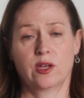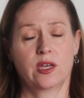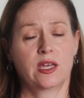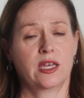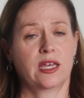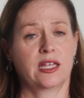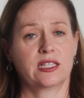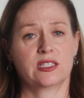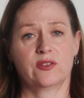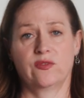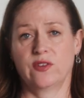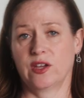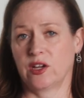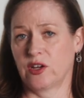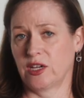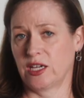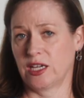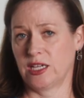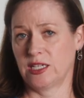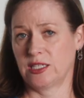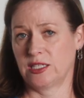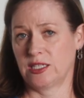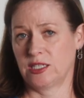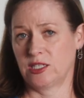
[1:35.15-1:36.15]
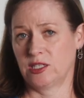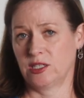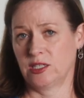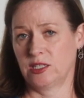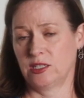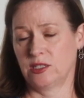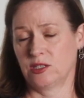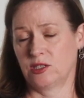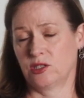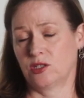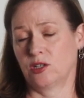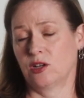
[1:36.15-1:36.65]
It's very easy to
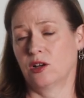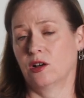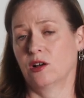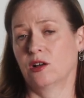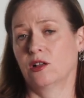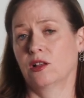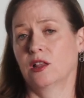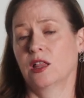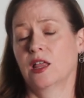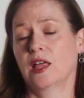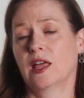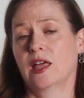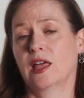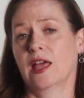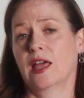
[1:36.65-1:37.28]
install.